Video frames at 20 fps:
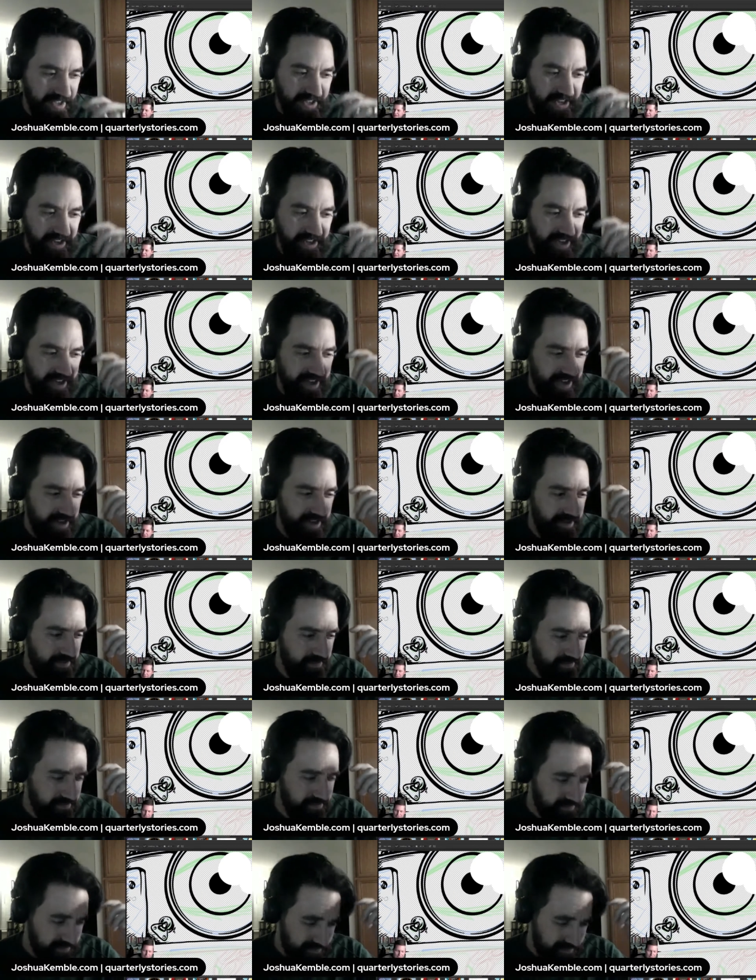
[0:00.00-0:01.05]
How
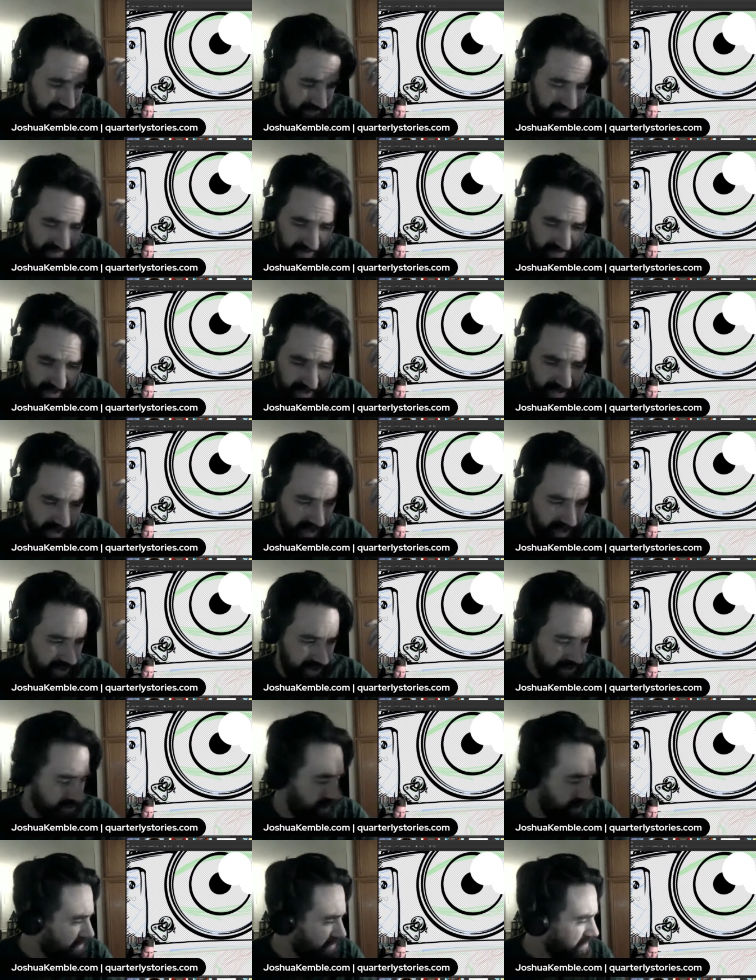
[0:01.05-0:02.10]

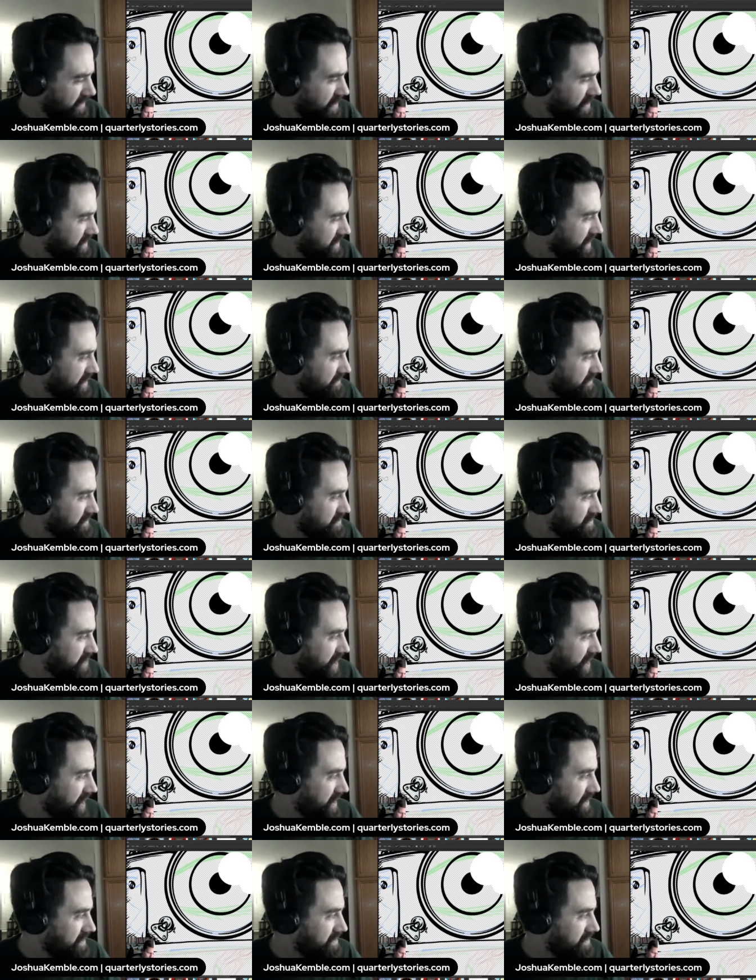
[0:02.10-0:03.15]
long have you
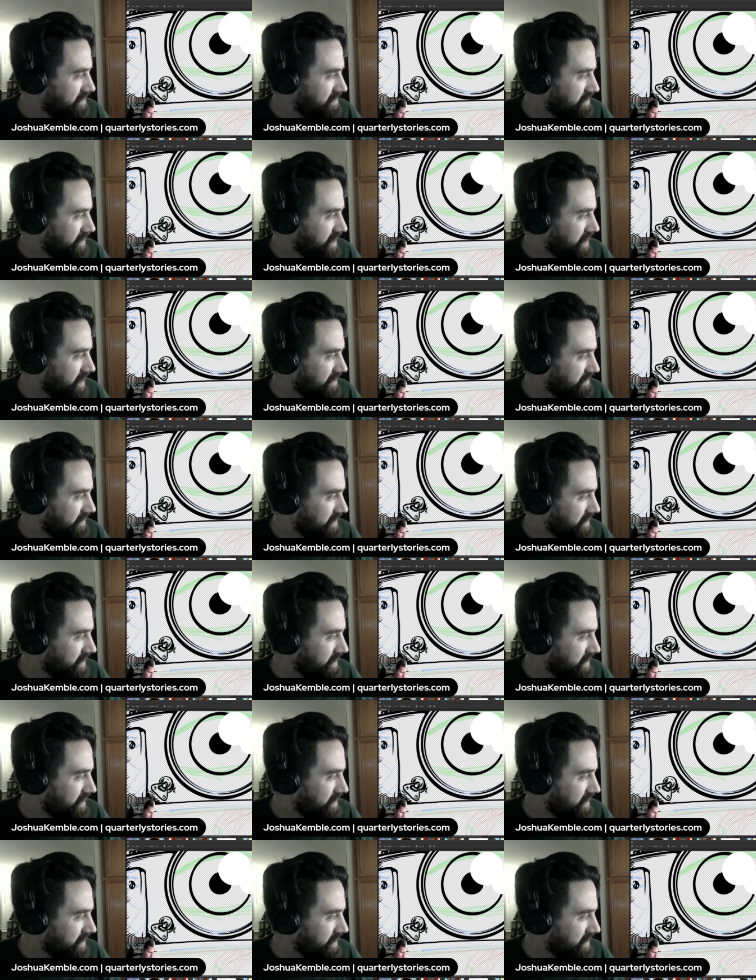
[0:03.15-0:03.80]
taught creatively?